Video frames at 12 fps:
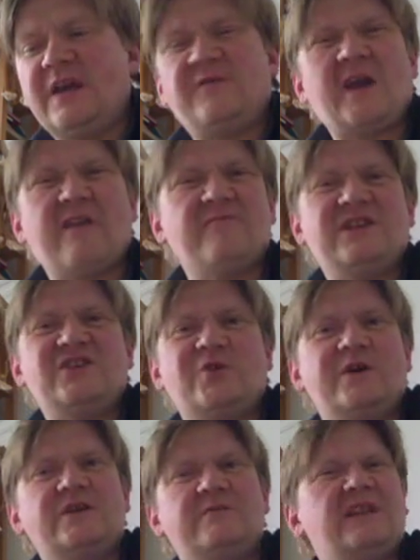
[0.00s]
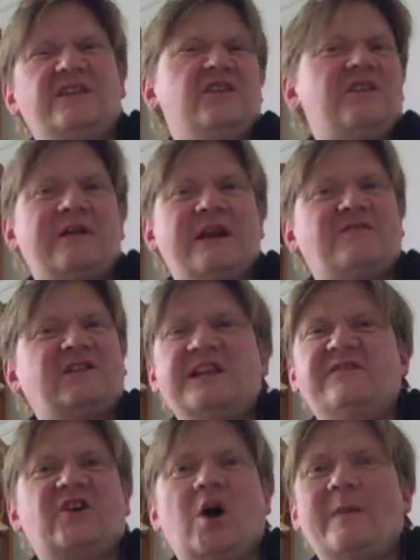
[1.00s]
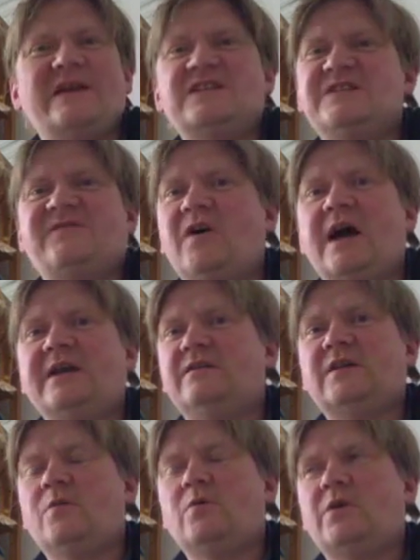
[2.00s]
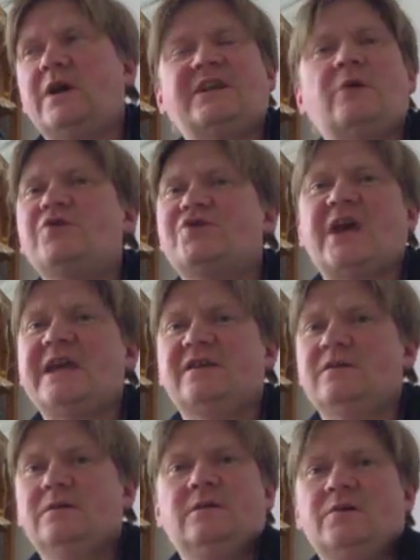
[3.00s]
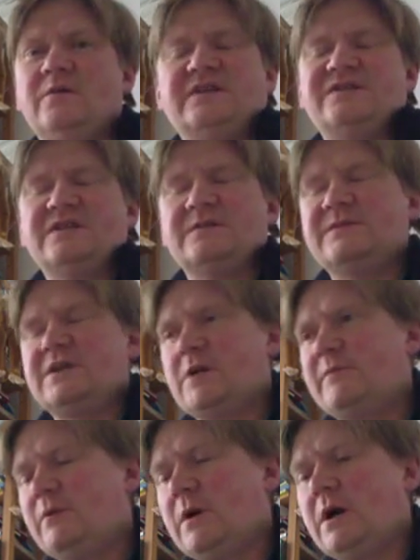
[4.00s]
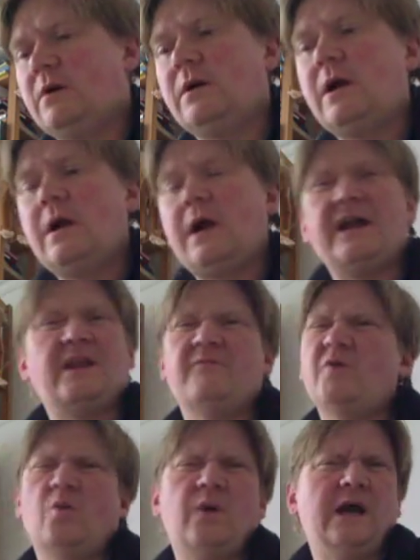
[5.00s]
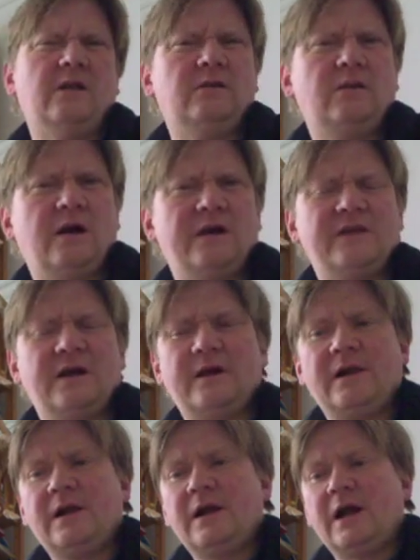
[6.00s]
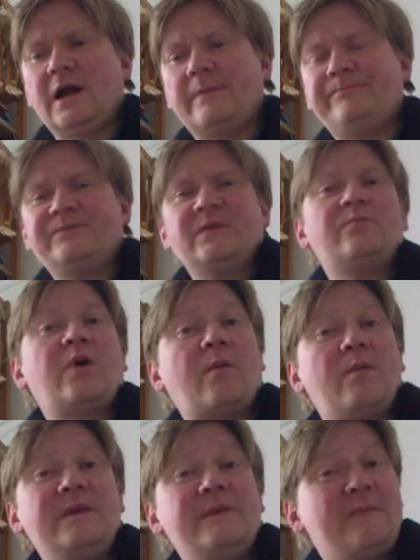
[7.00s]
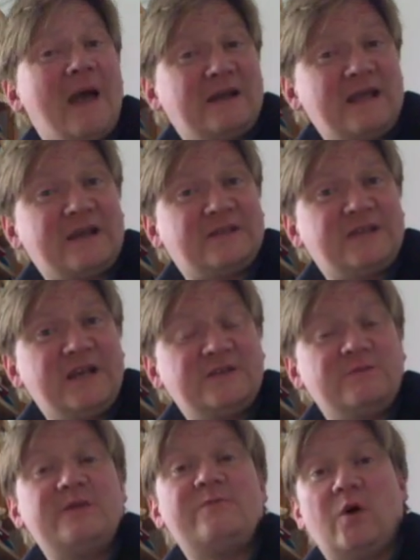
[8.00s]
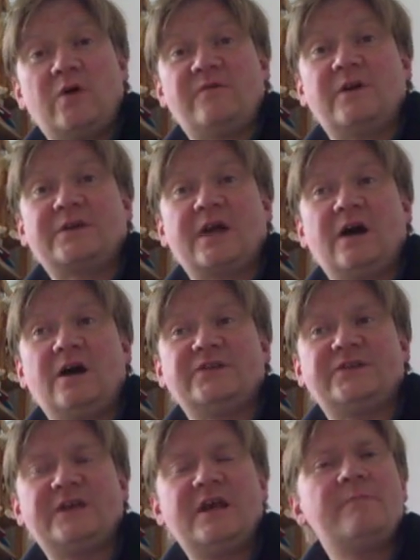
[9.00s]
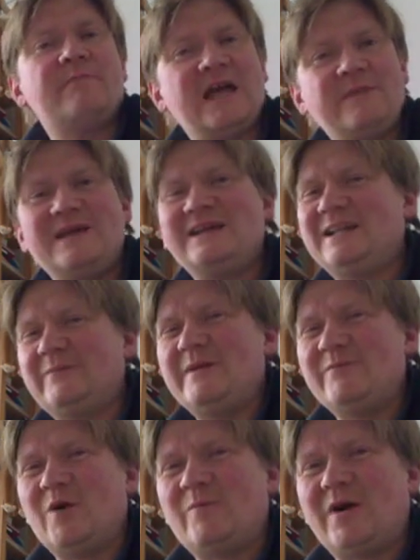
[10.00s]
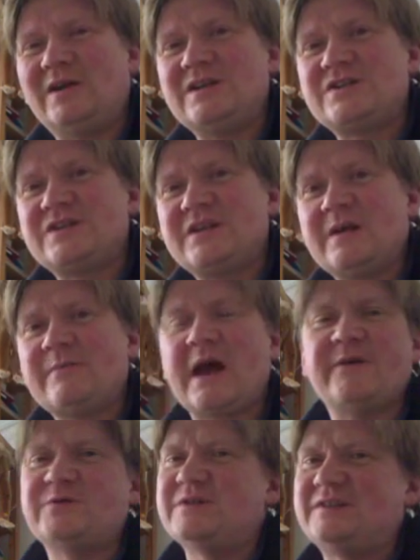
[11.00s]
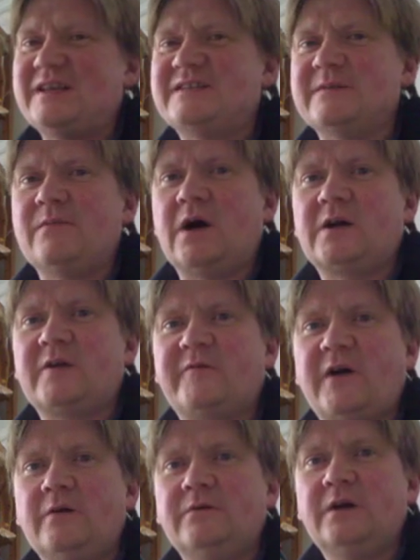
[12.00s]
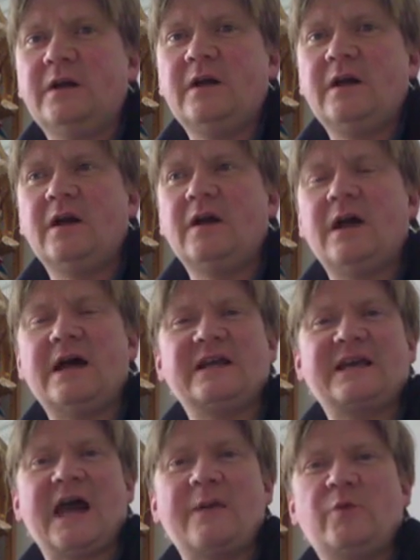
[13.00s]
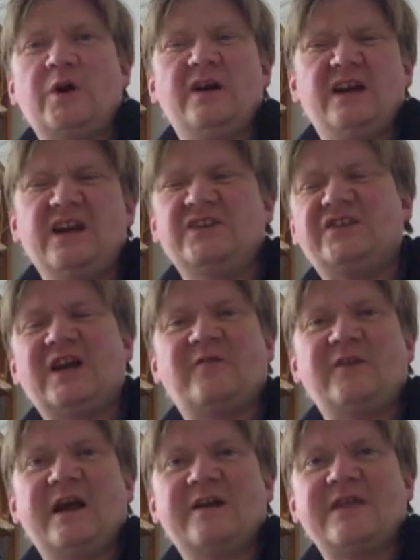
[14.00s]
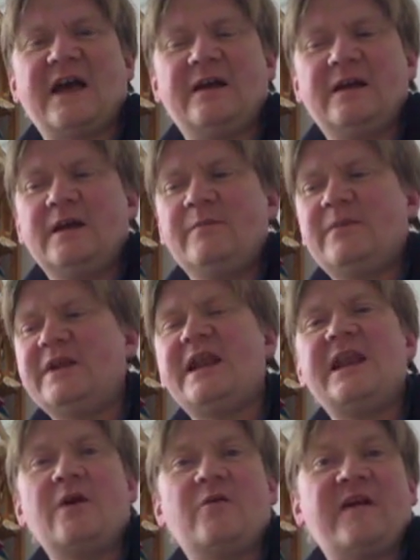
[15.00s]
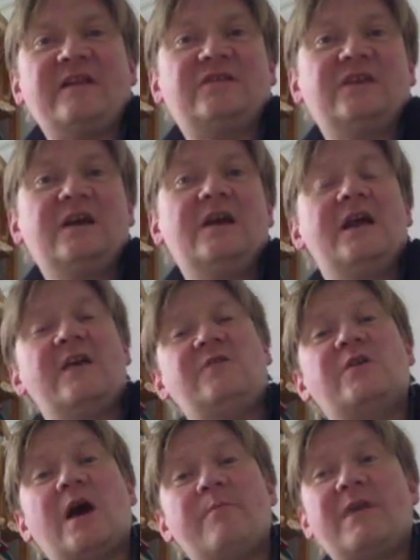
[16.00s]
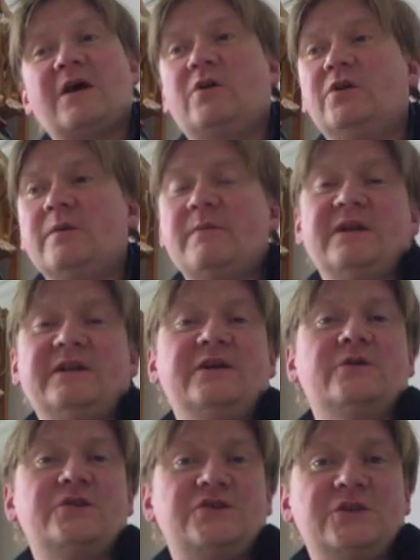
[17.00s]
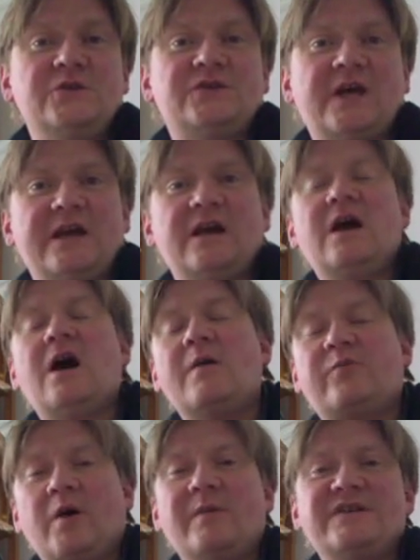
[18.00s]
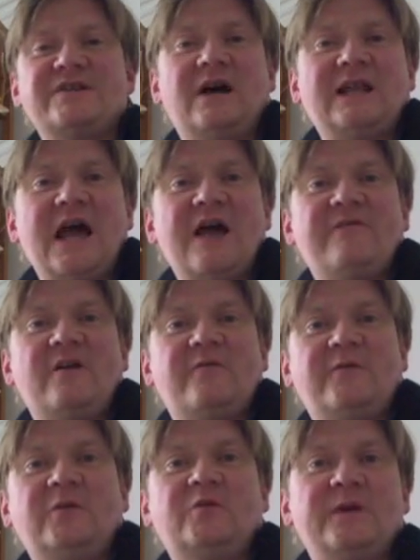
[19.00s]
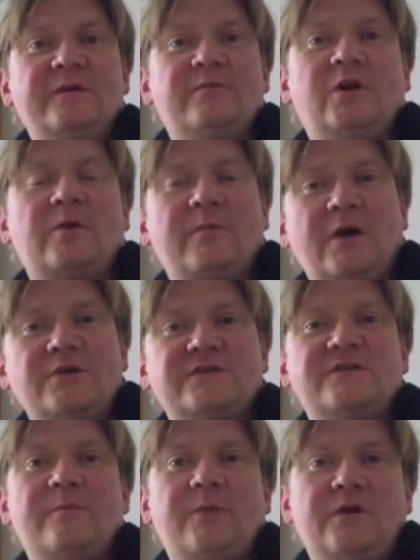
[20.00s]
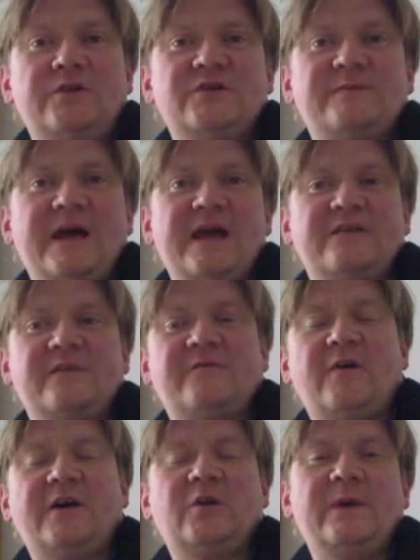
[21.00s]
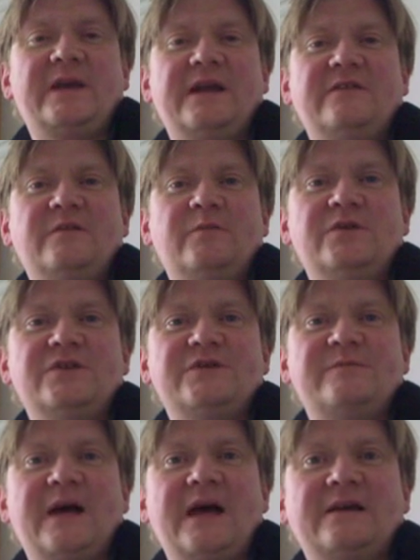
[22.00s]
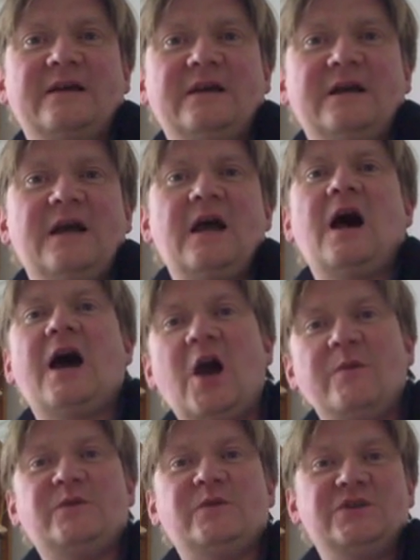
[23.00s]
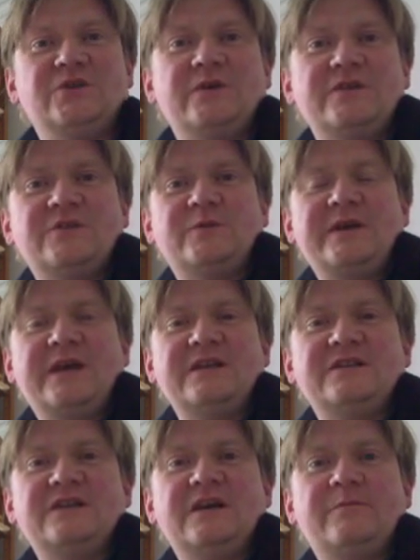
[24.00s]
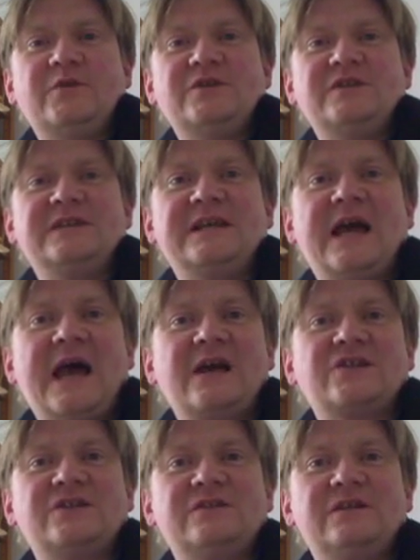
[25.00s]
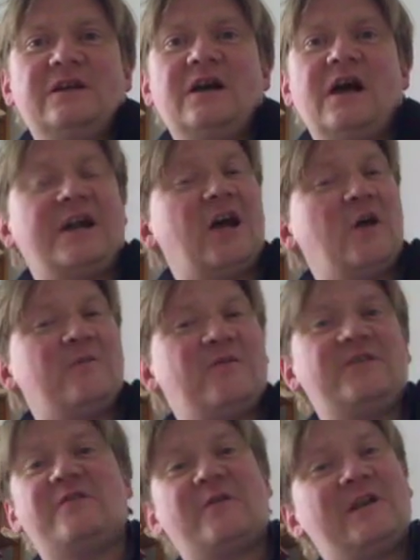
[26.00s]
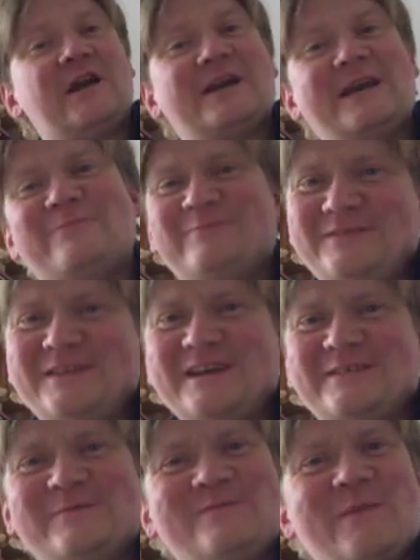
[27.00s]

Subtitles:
If you haven't been enjoying them, then you don't have to leave a comment. It's fine. Don't worry. I don't take criticism terribly well, and I'm not well either. Probably be back next season with more vodcasts, maybe a little bit more polished, perhaps with a decent microphone and a camera and stuff like that. But in any event, if you come back on the Monday or the Tuesday, I promise I'll have a full written blog post of the Bundesbag, the final weekend of the Bundesbag. I hope you enjoy this weekend's Bundesliga action, and I hope you're very lucky. Cheers.